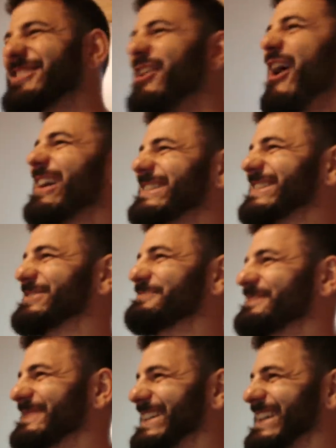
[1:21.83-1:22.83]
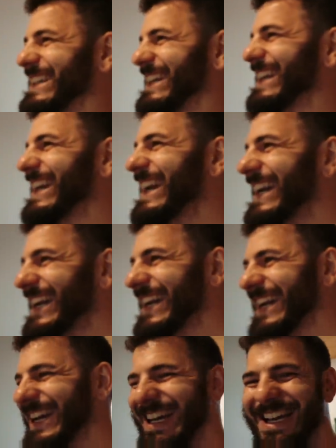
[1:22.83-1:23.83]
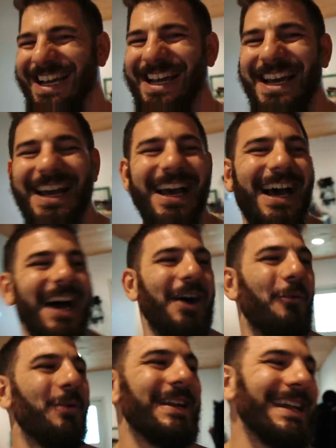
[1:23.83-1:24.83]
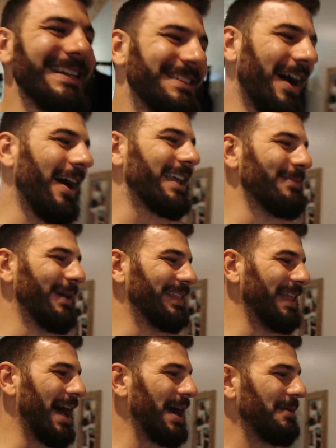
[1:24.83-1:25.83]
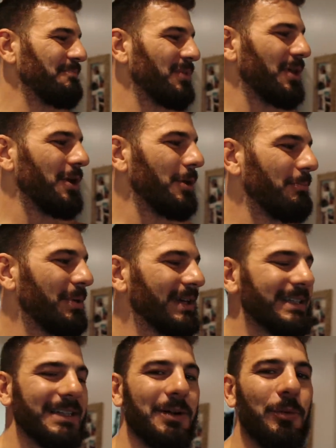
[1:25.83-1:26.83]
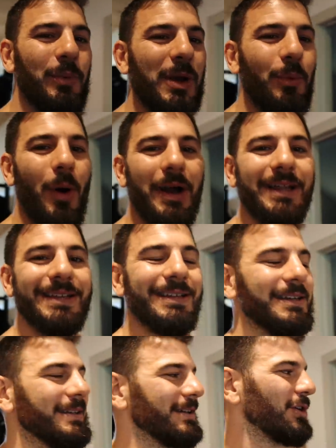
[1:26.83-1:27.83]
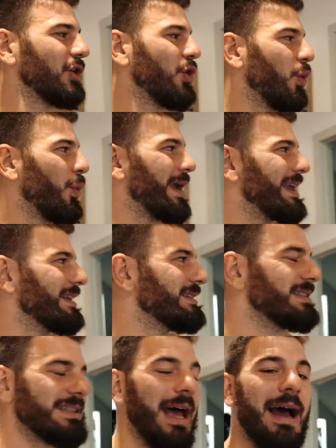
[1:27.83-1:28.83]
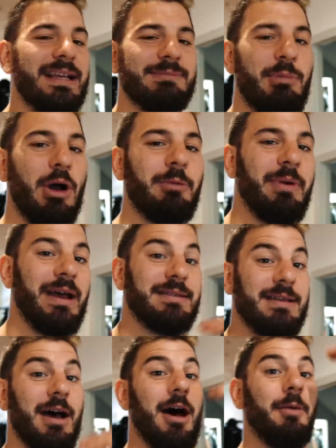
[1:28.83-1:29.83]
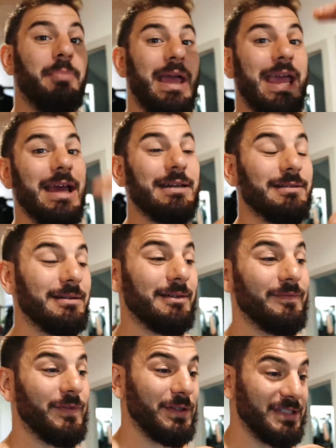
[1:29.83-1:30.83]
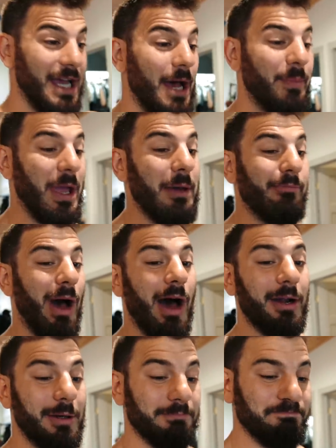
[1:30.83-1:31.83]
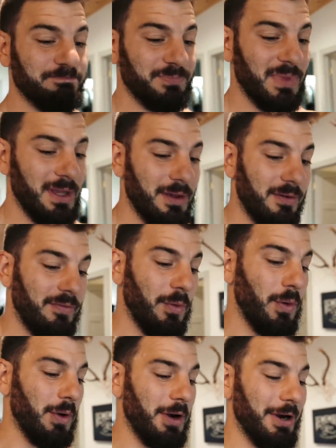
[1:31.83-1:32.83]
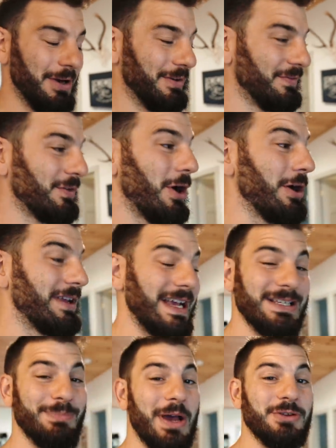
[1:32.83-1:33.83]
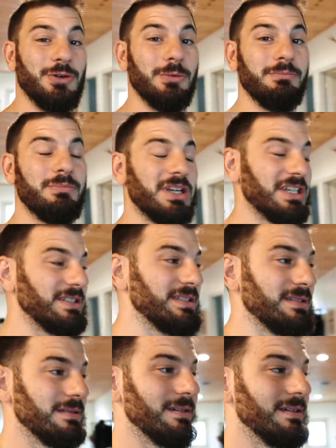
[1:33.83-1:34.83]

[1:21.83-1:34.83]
they're awesome. We didn't document that, but we wanted queen size bunk beds up and for the top and bottom for our guest bedroom, because